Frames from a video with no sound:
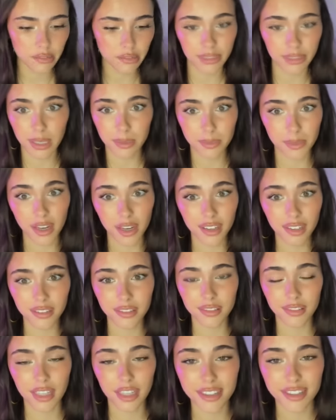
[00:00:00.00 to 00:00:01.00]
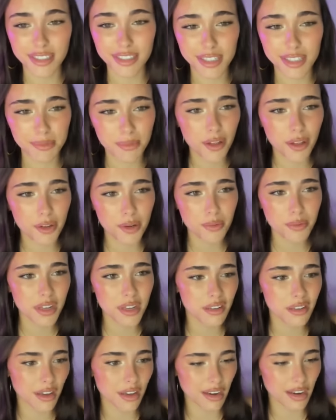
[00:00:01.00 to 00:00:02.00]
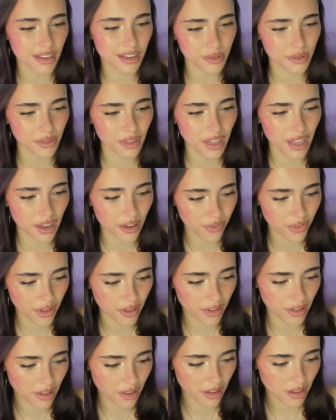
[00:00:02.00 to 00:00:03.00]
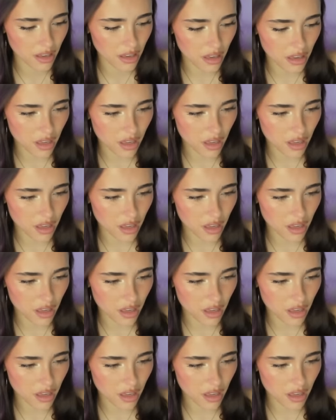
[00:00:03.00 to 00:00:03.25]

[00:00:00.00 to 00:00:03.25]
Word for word: am not and it does bother me and i don't like feeling